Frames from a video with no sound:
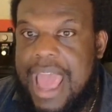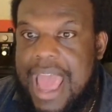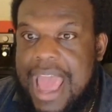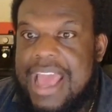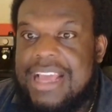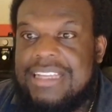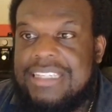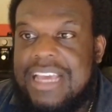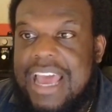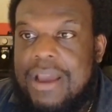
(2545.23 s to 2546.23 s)

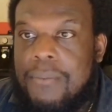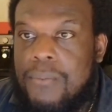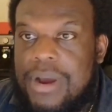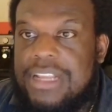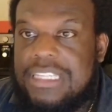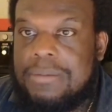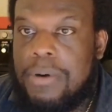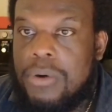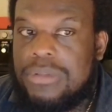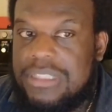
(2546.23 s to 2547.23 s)
as what it's
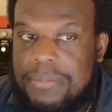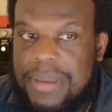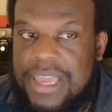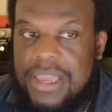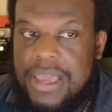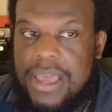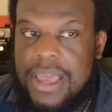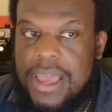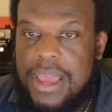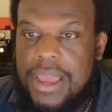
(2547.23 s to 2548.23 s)
supposed to be,
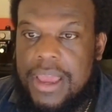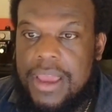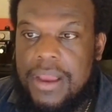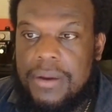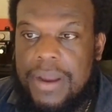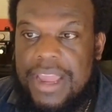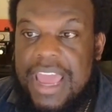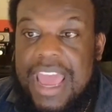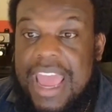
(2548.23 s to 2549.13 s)
right?